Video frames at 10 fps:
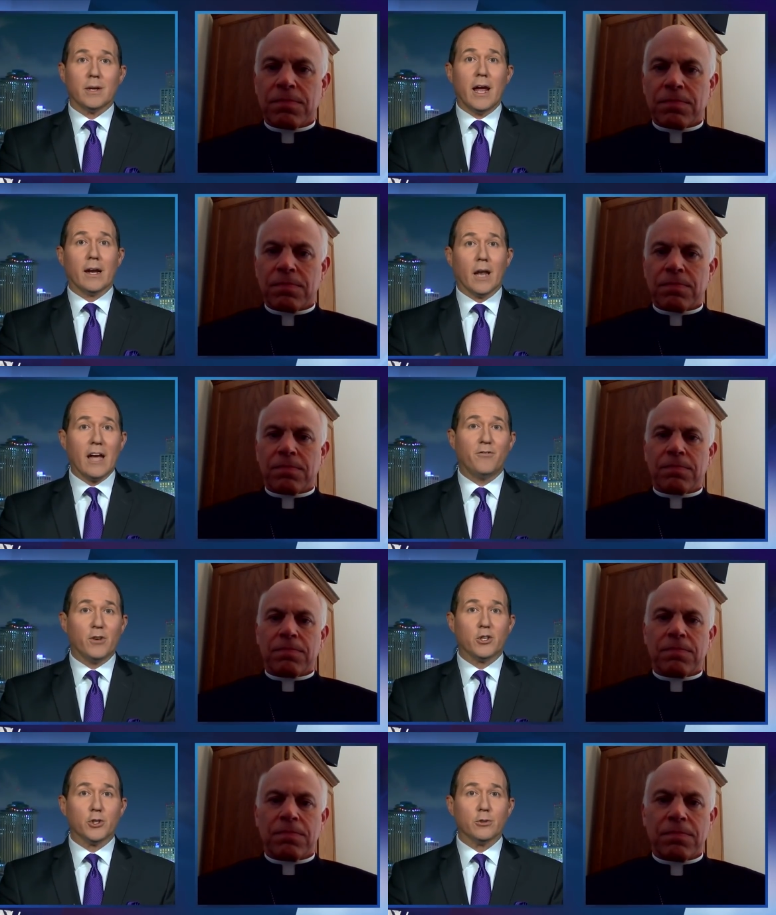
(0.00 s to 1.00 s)
Speaker 1: and life
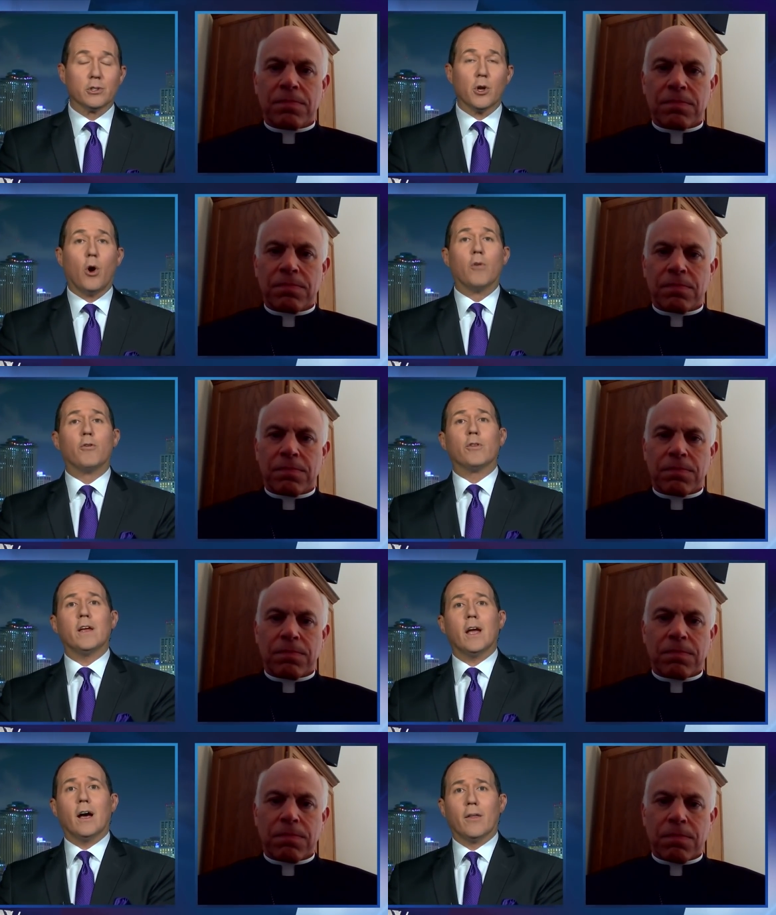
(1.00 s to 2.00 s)
issues over
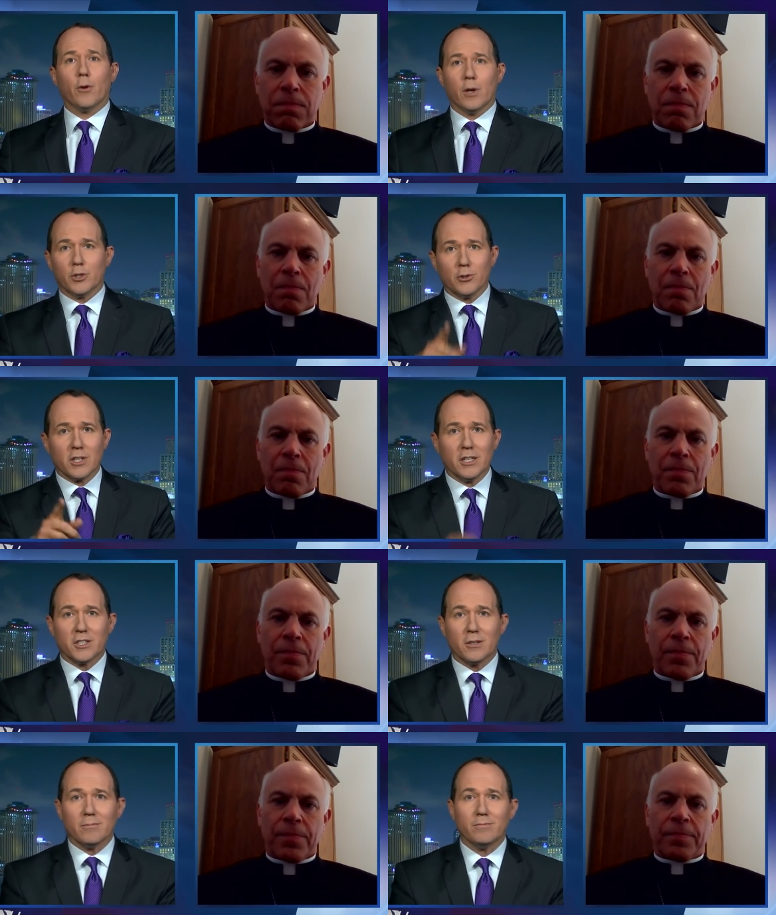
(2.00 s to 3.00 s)
the other issues. Listen.